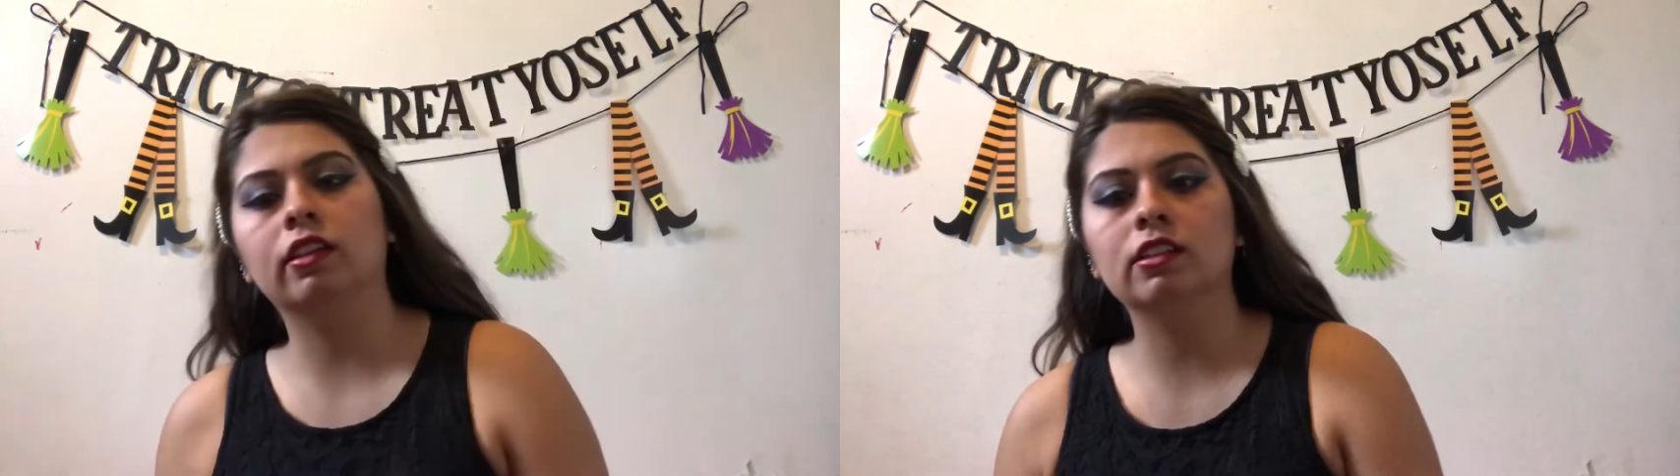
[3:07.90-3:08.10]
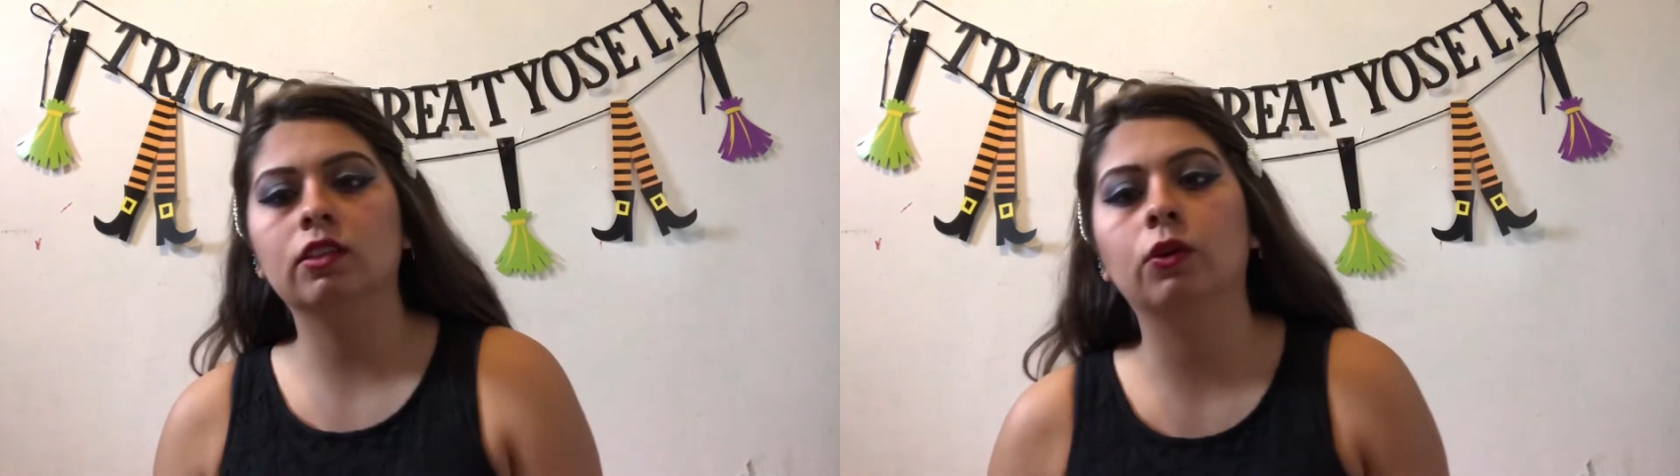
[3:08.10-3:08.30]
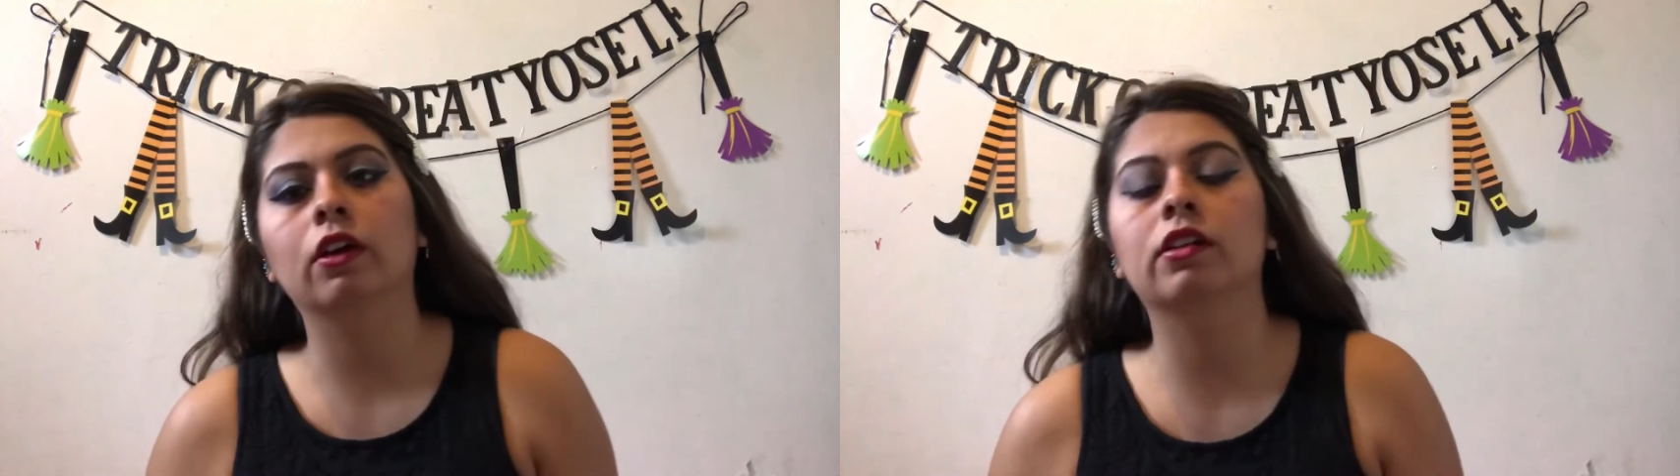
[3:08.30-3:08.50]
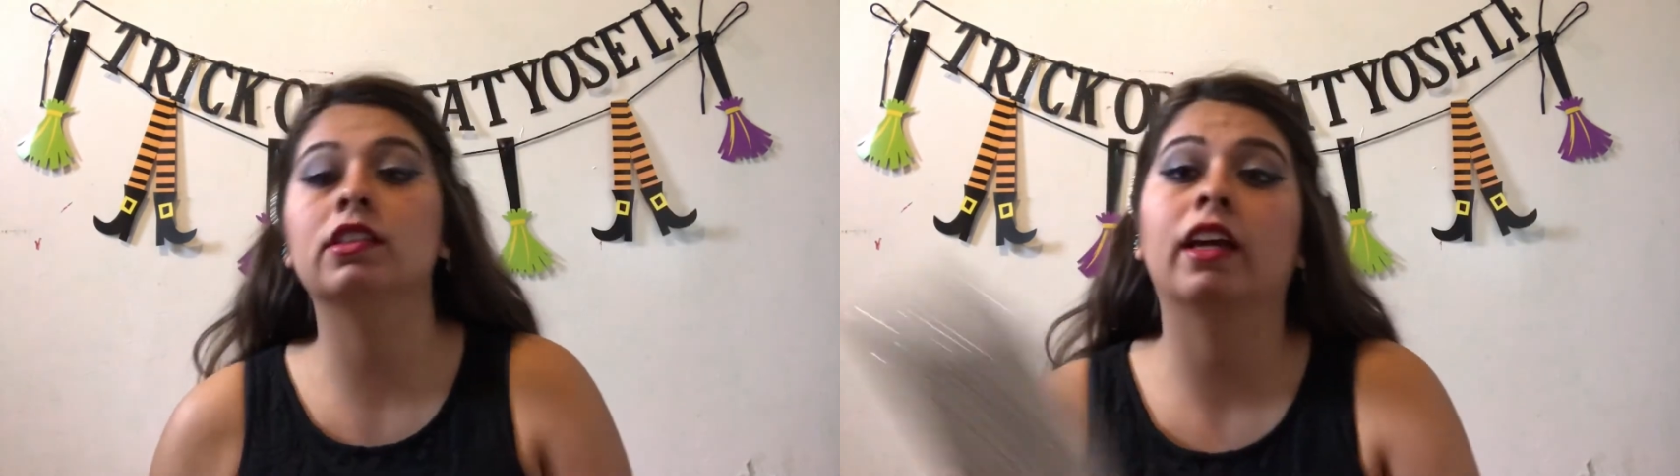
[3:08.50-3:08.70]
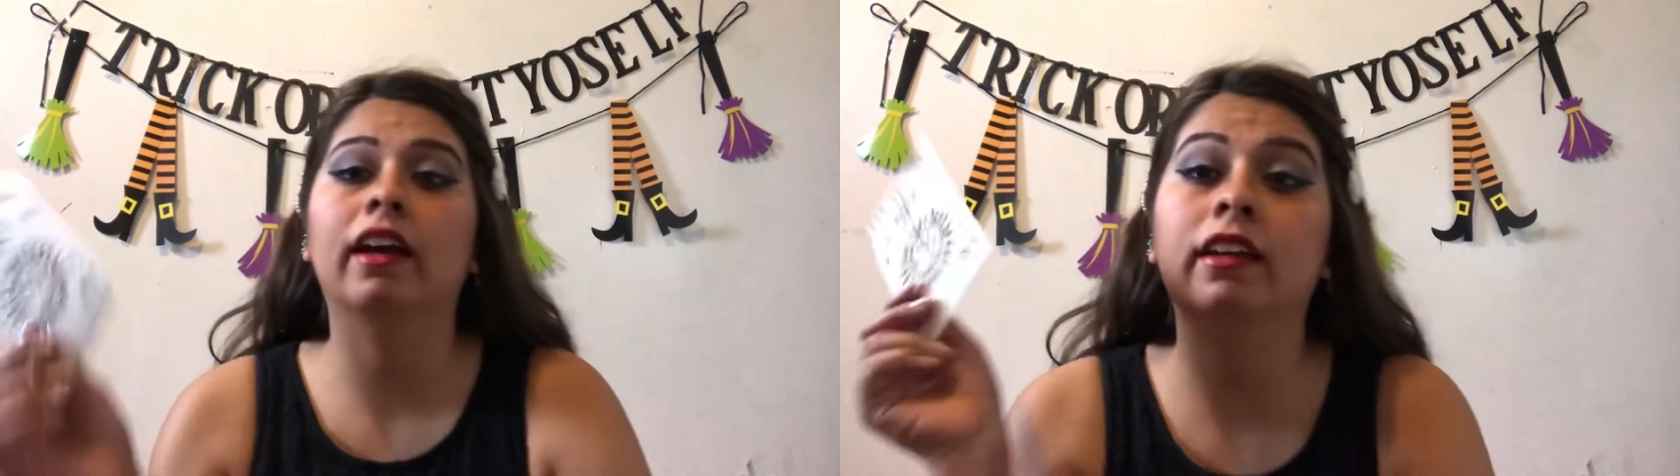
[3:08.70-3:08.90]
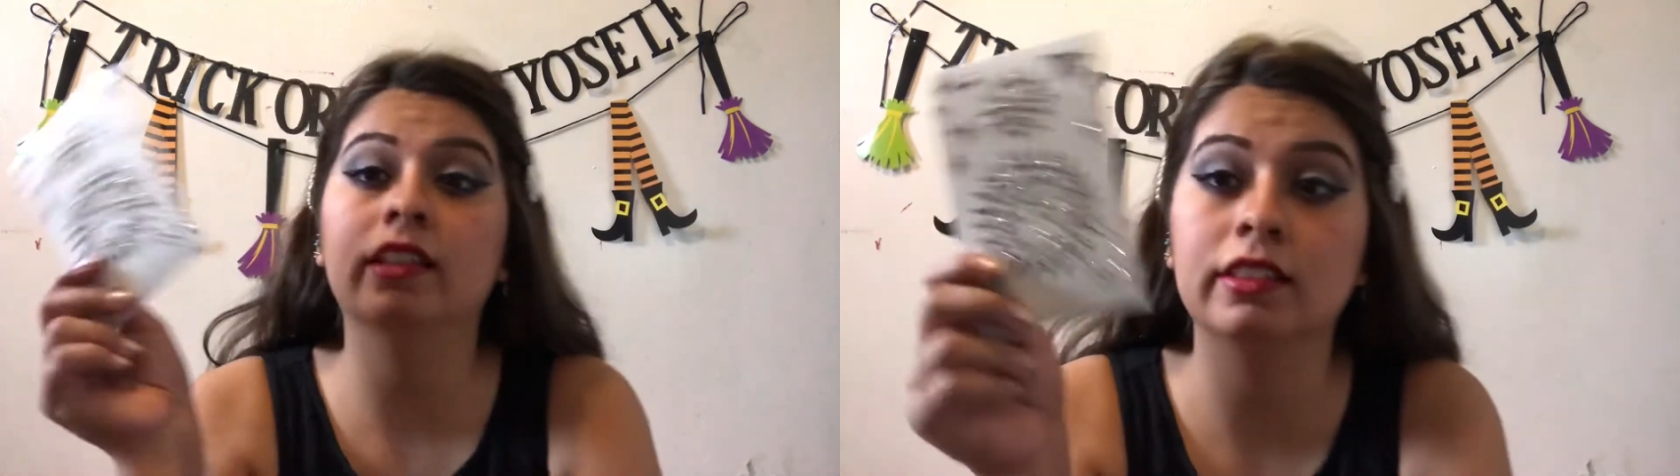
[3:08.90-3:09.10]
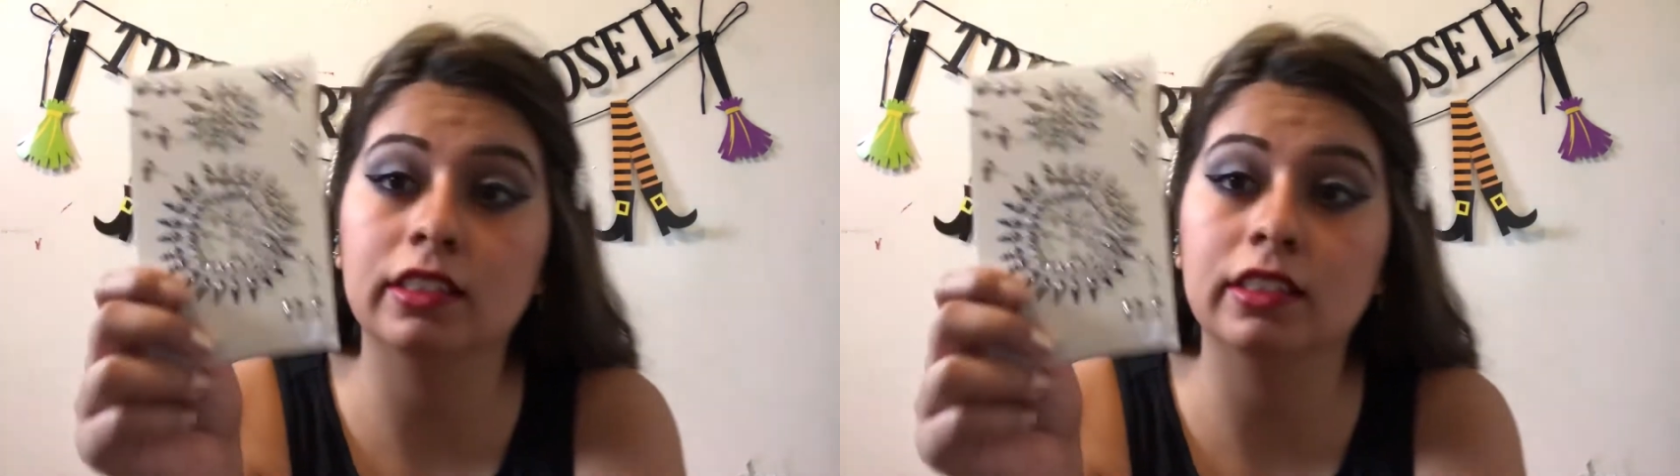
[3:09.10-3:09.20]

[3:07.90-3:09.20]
next thing we're going to add is